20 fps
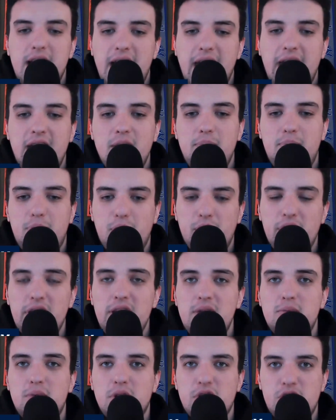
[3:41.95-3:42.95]
had a
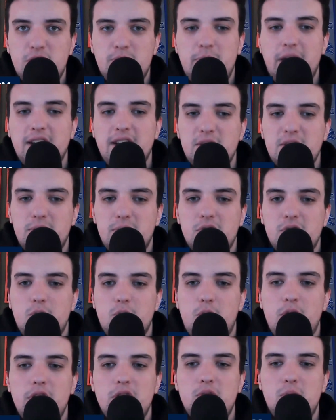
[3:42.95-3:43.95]
pretty respectable
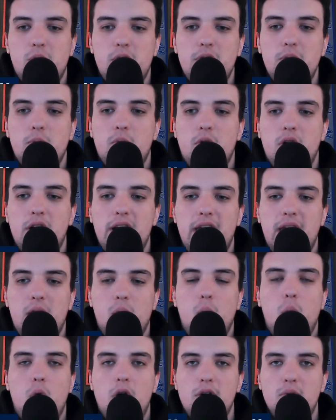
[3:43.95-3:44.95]
2021, had a
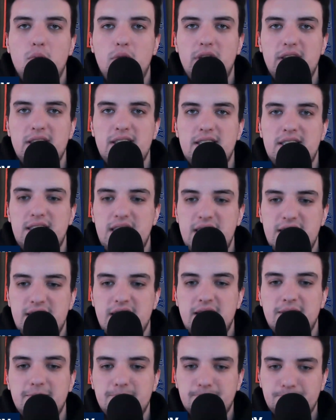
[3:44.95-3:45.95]
one-win
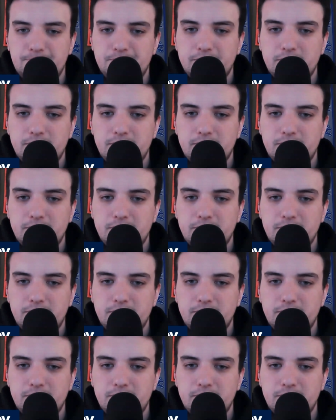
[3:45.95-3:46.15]
season